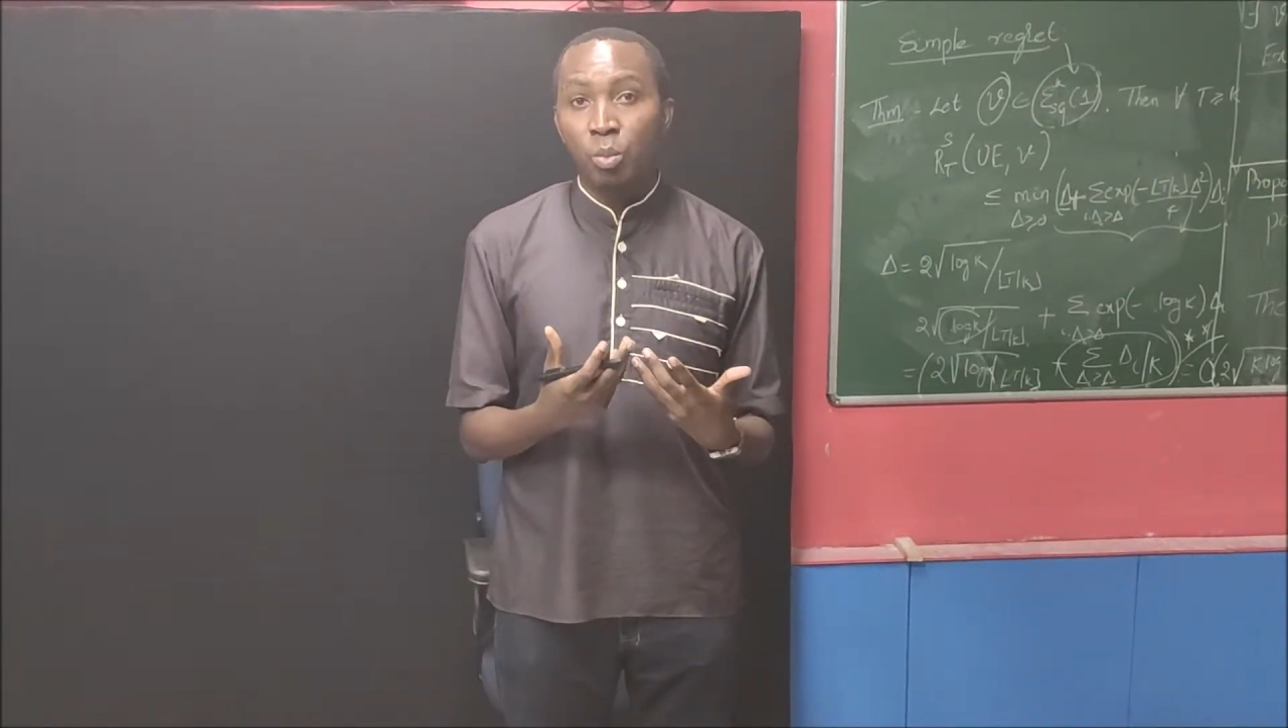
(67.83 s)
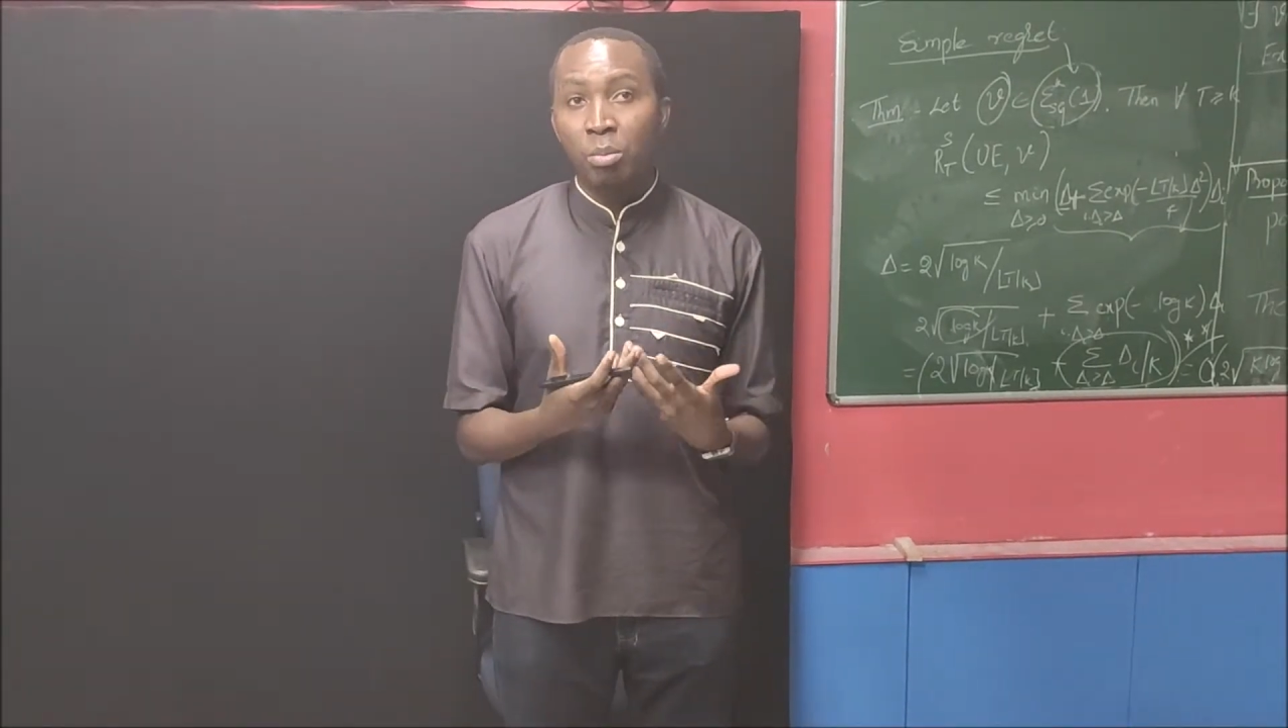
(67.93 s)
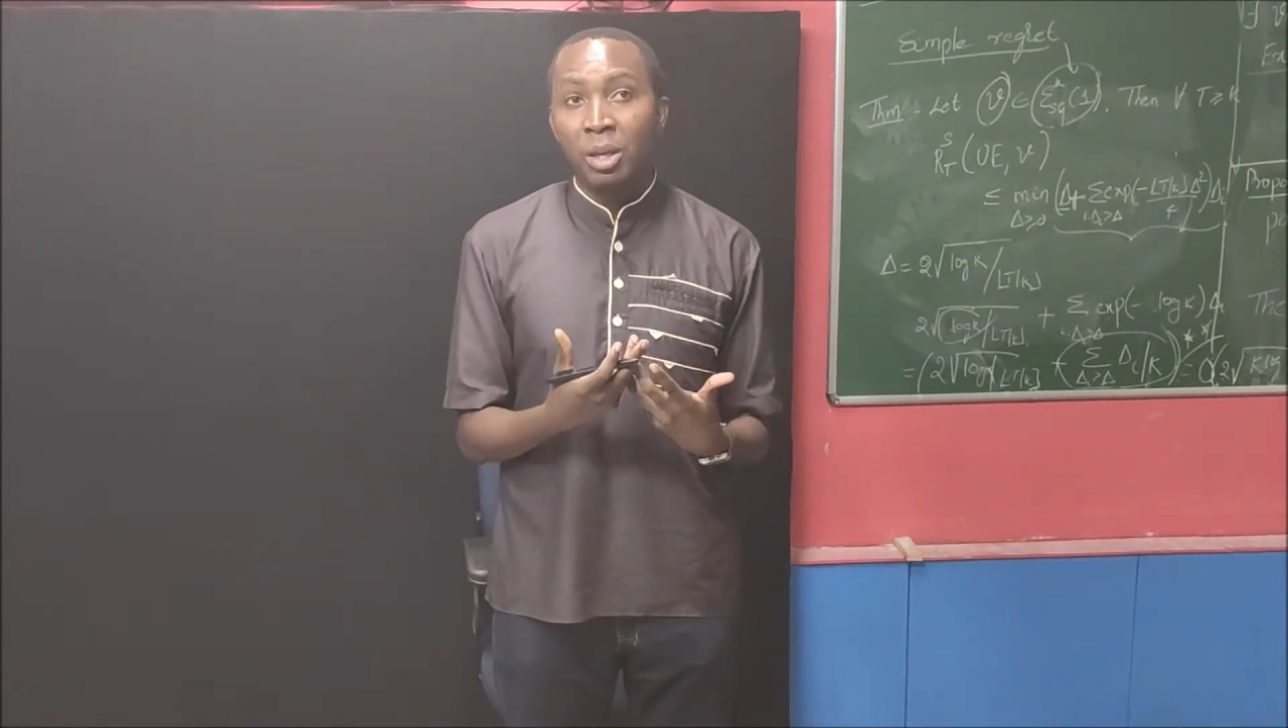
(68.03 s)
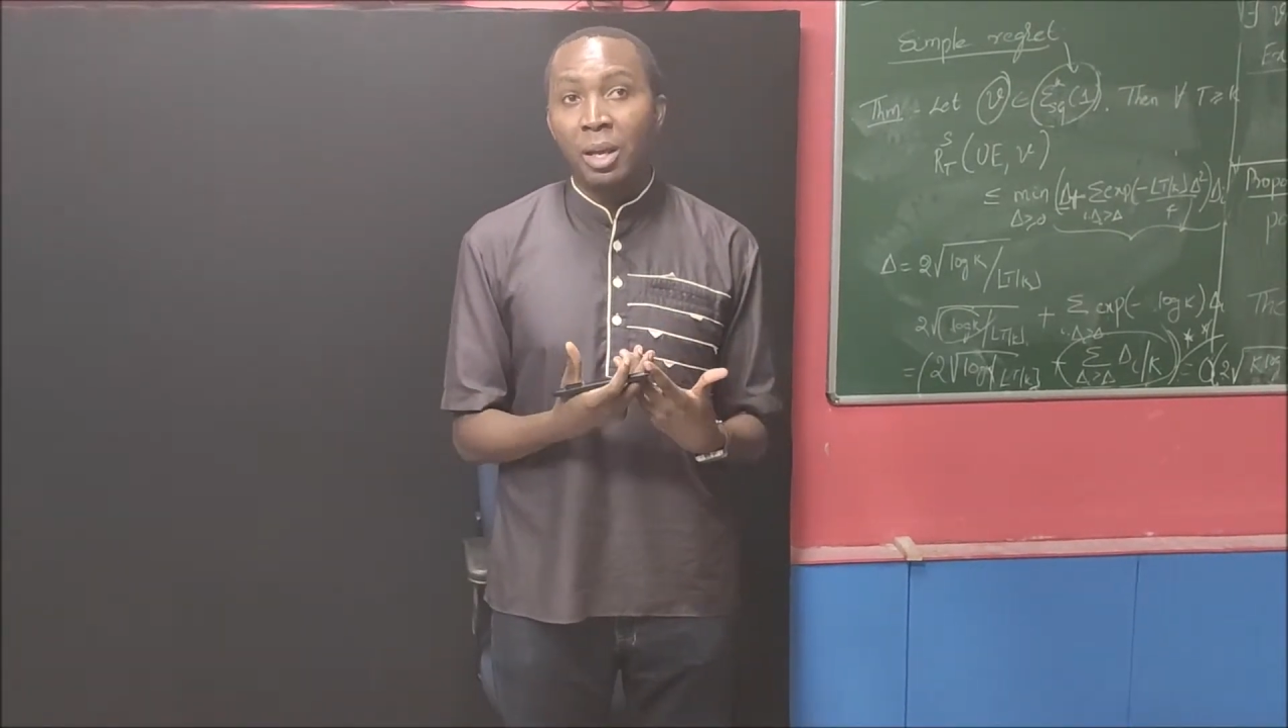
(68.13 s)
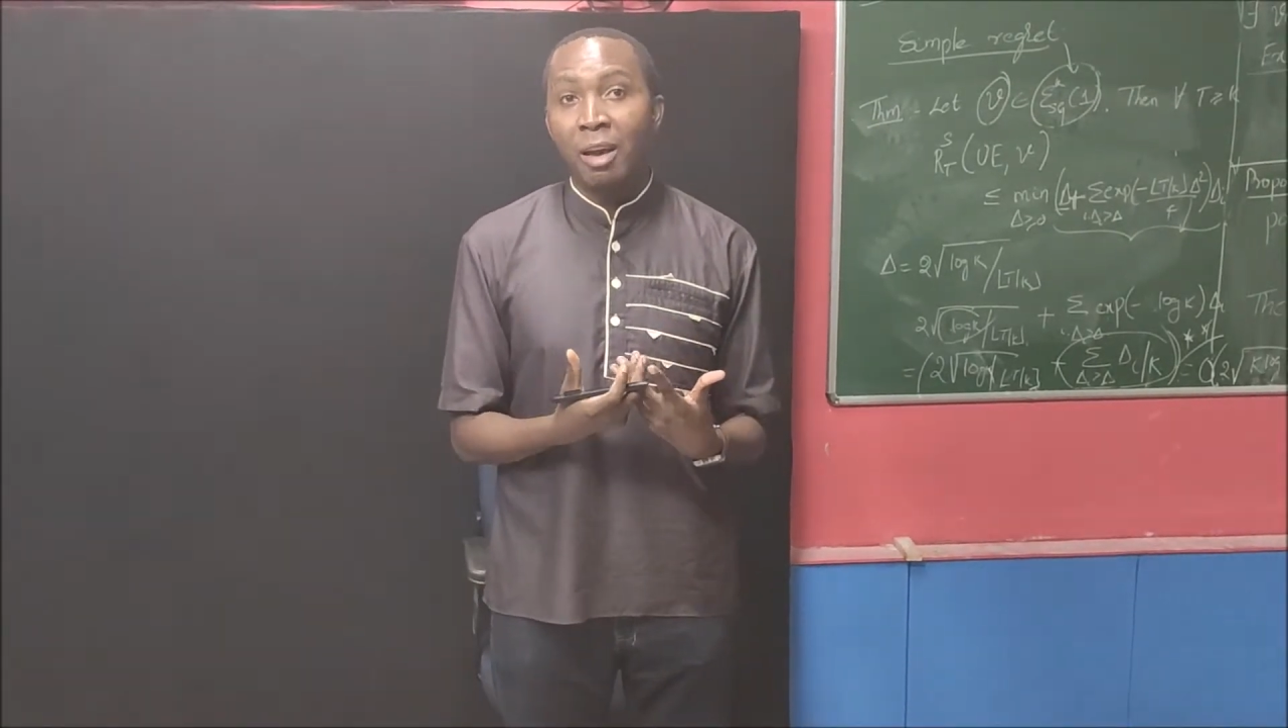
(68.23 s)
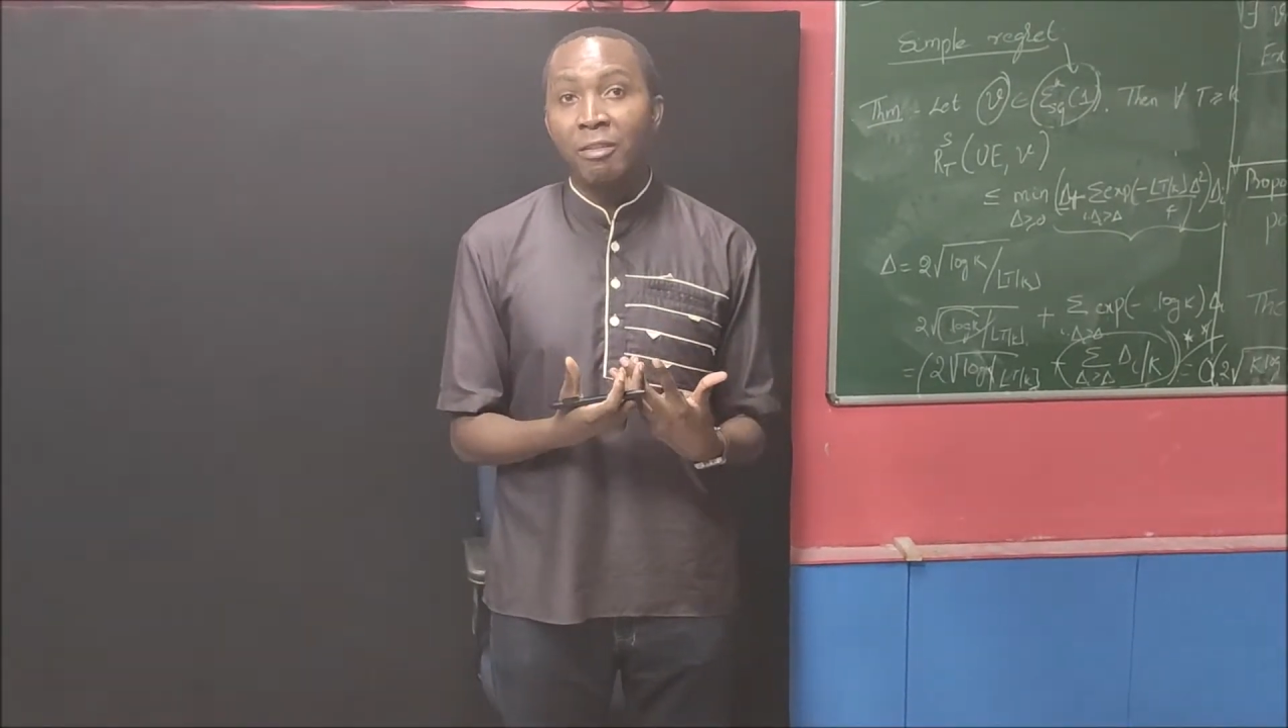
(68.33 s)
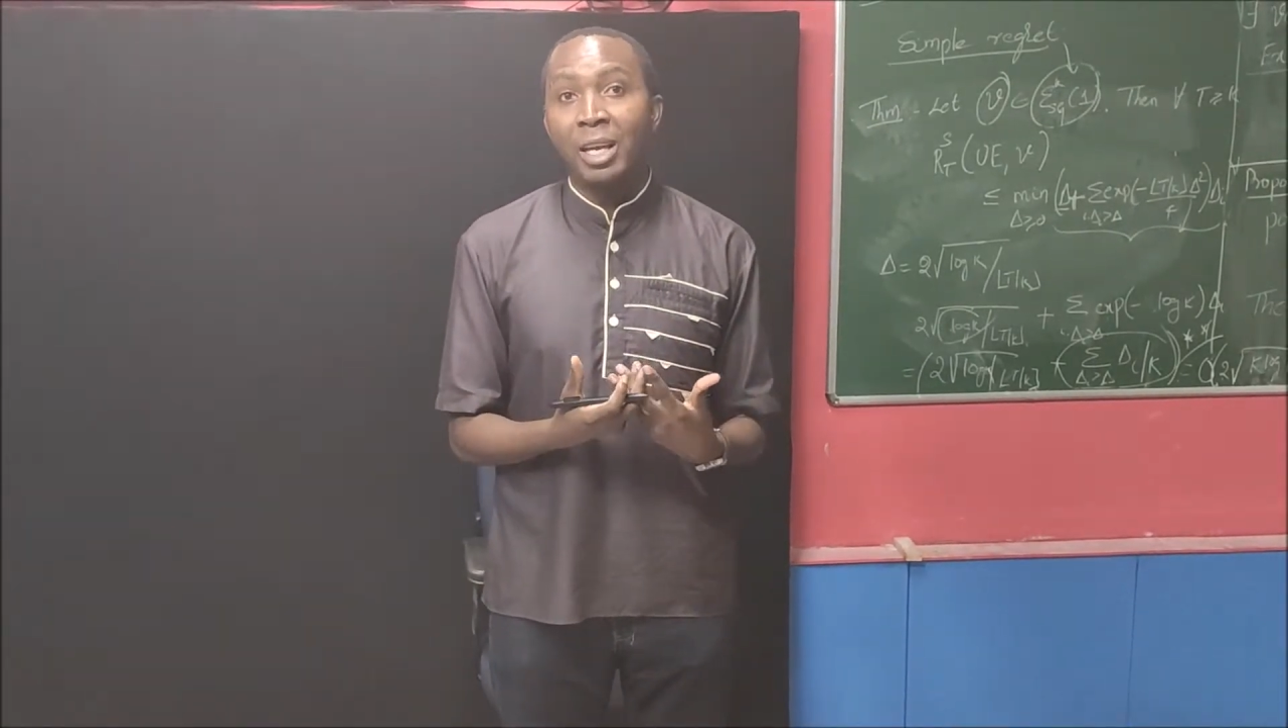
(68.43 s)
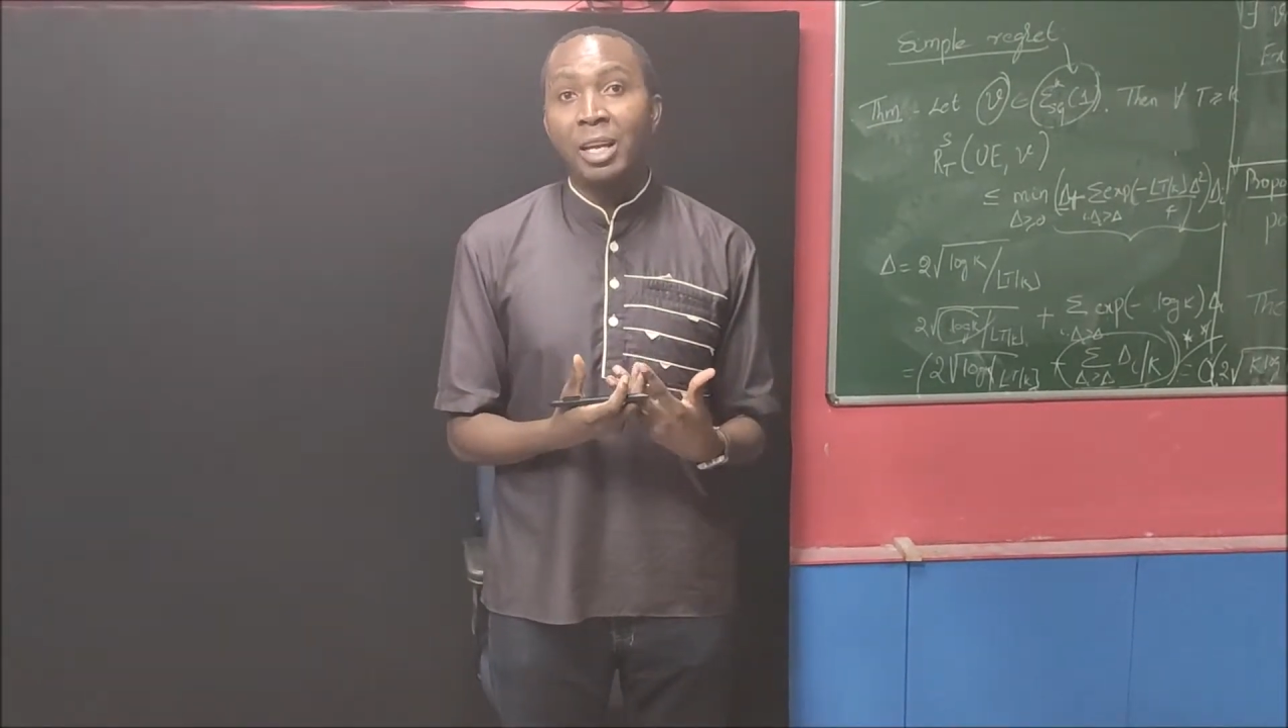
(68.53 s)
be having